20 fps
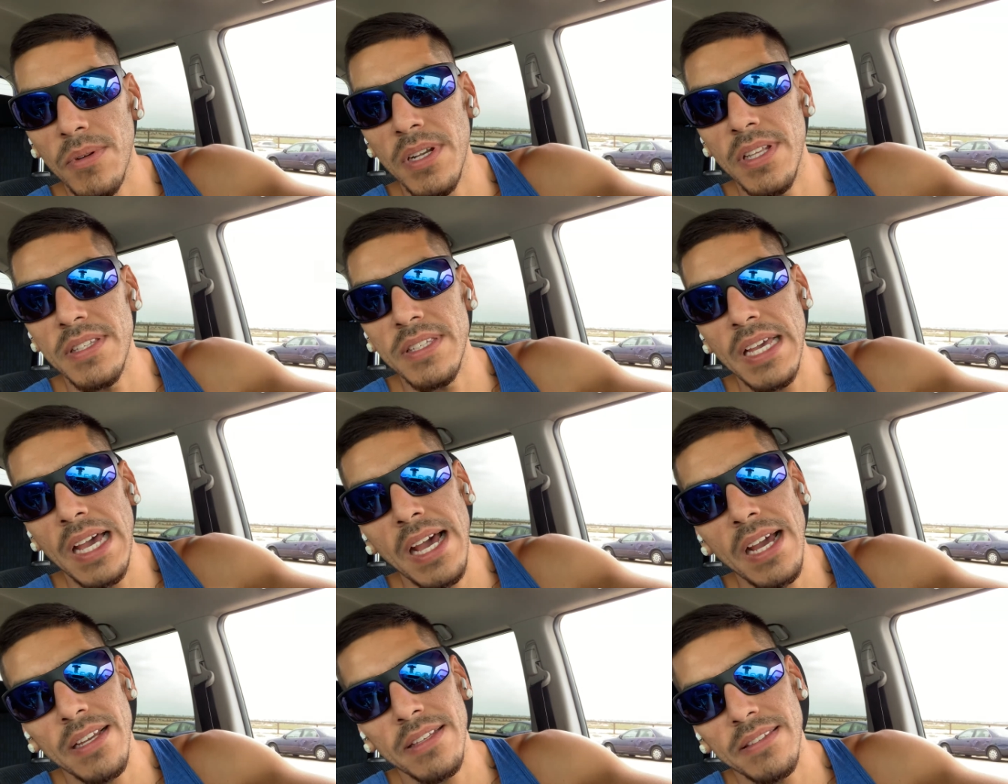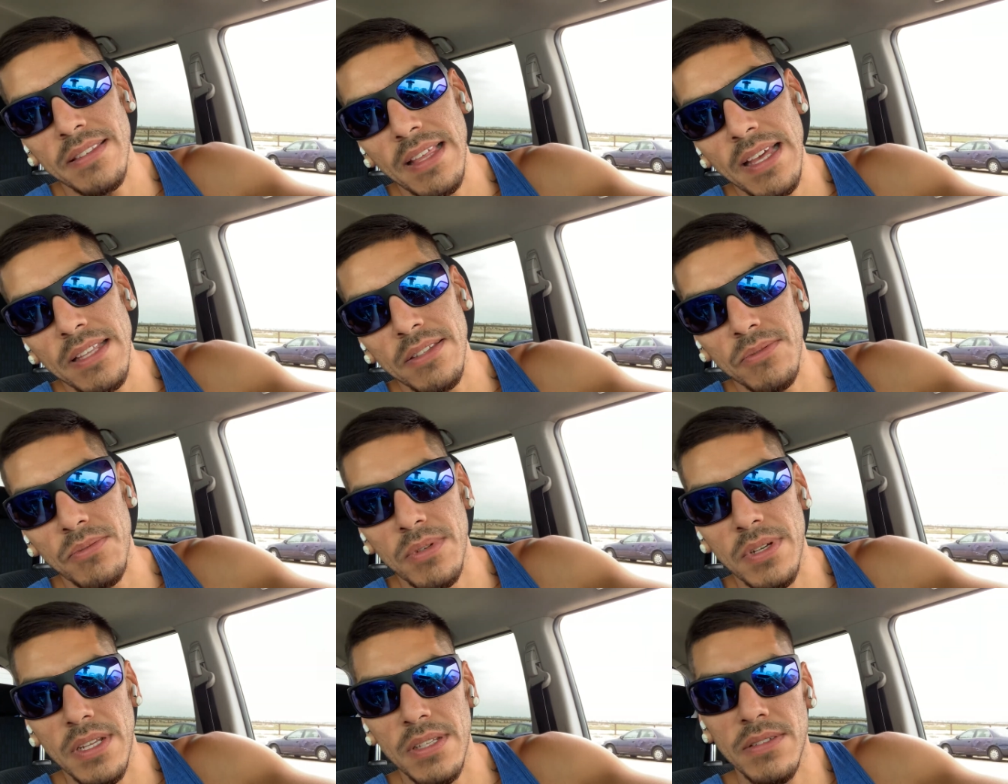attacks, that's
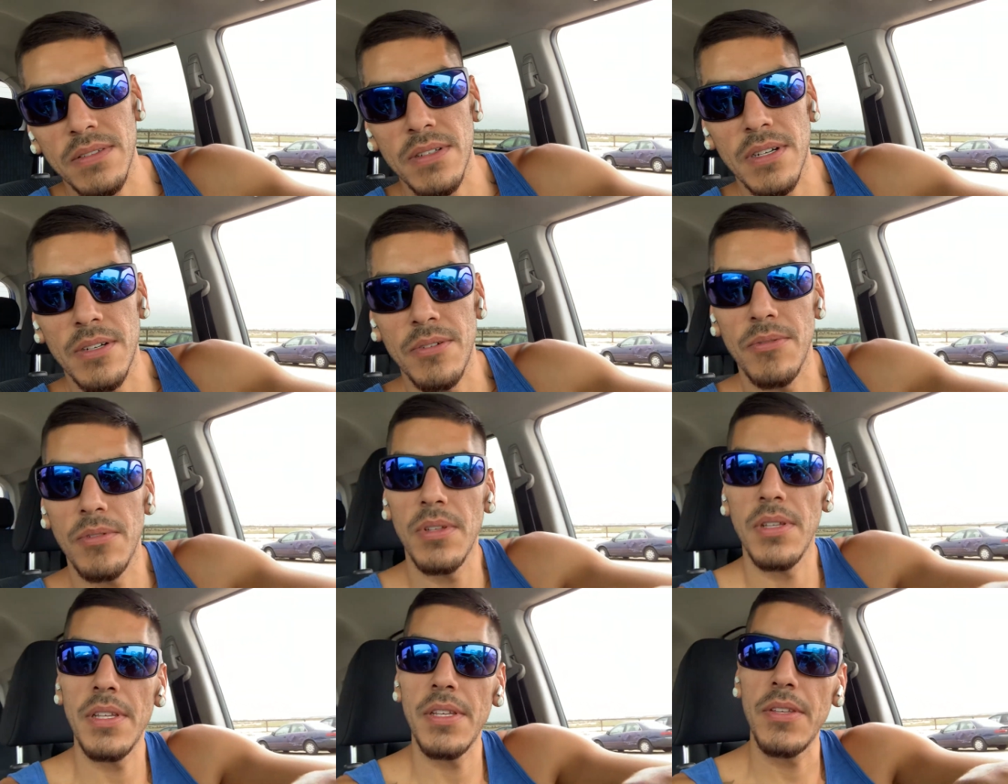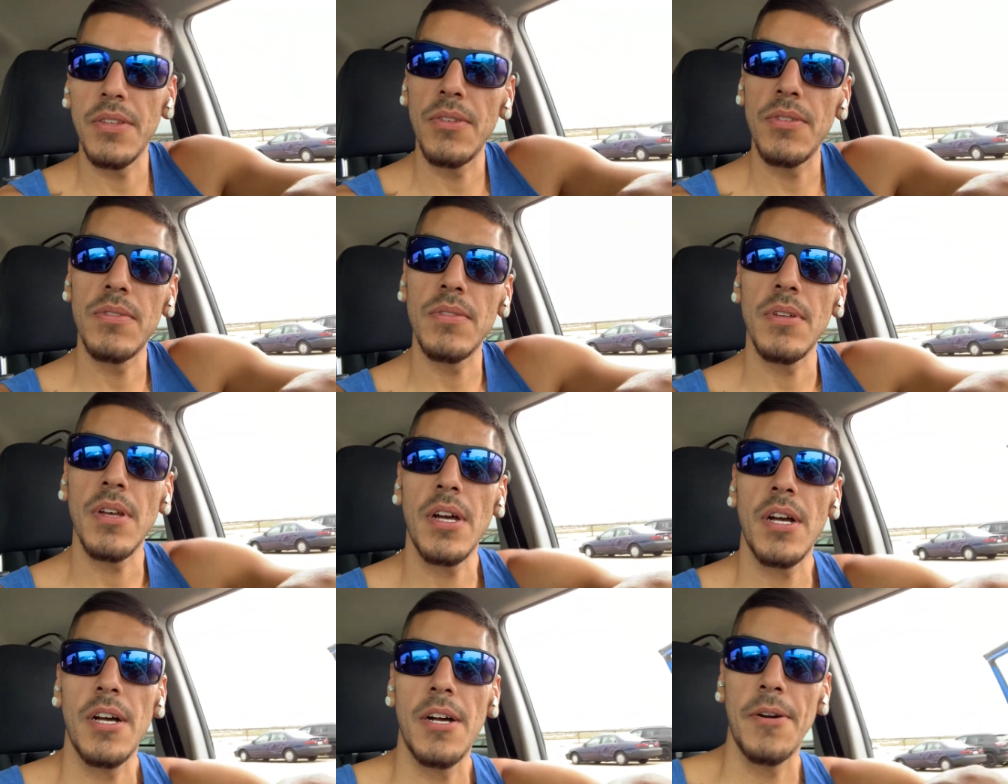when I start really use,
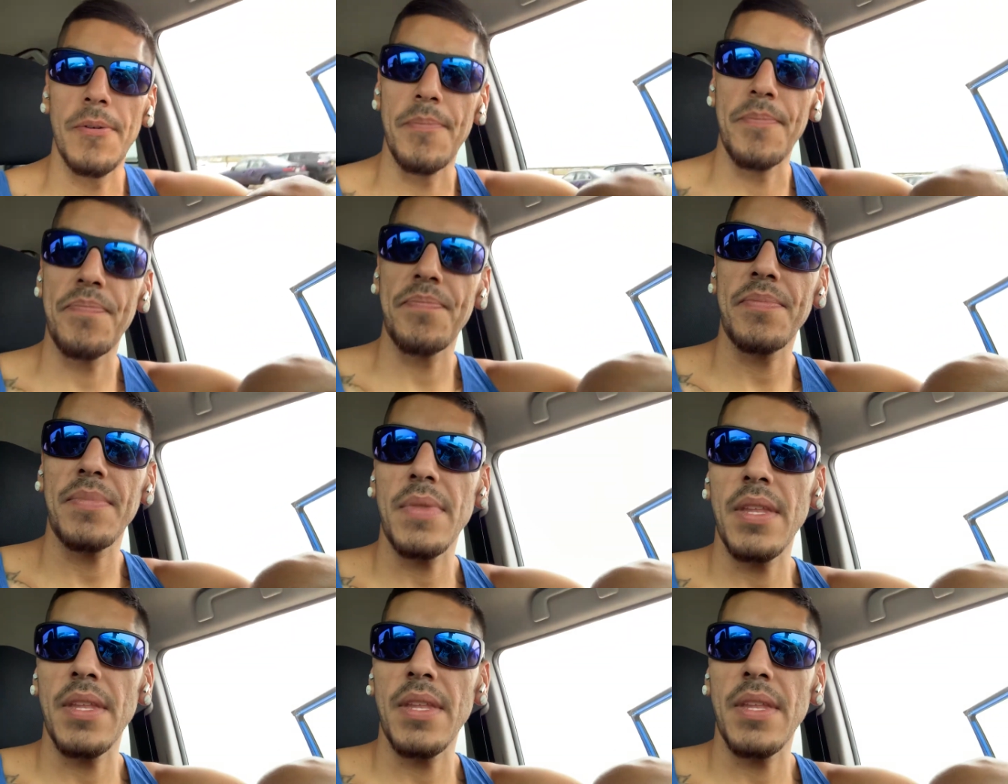um,